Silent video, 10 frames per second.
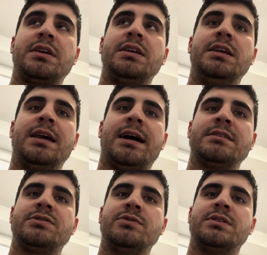he
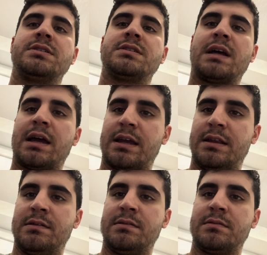has to
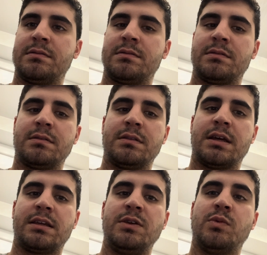decide
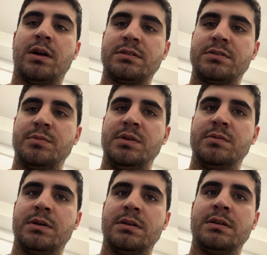that he wants to be
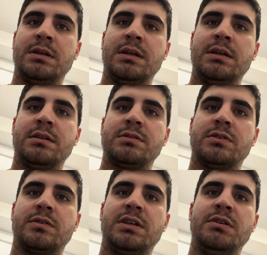one.
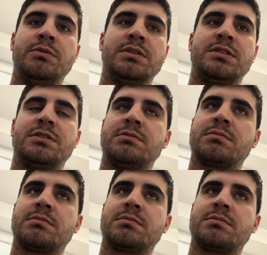So he was